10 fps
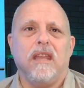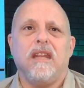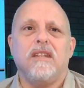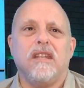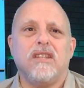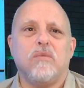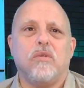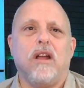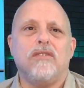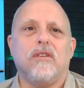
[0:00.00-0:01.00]
In addition,
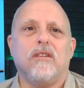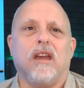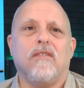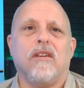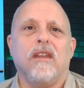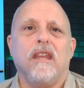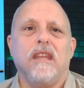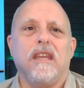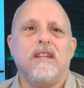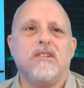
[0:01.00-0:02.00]
we'll also cover
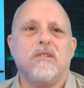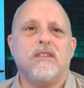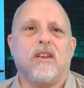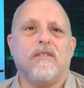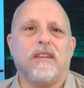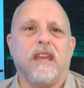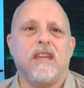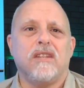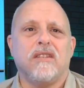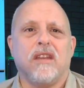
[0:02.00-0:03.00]
industry
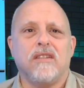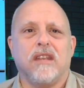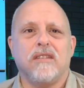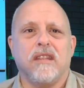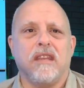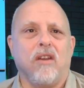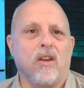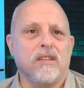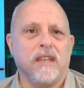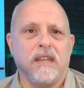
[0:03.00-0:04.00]
certifications such as the
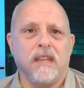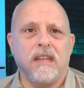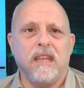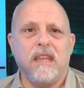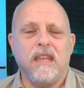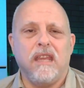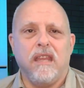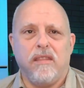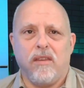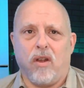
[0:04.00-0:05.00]
RCDD,
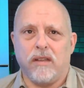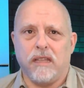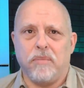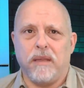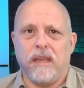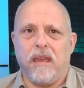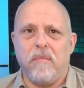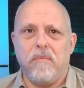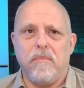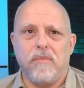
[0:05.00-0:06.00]
the
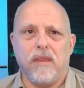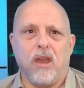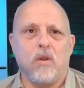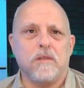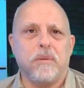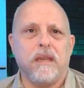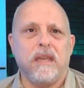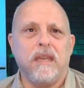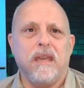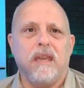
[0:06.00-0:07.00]
RTPM, the OSP,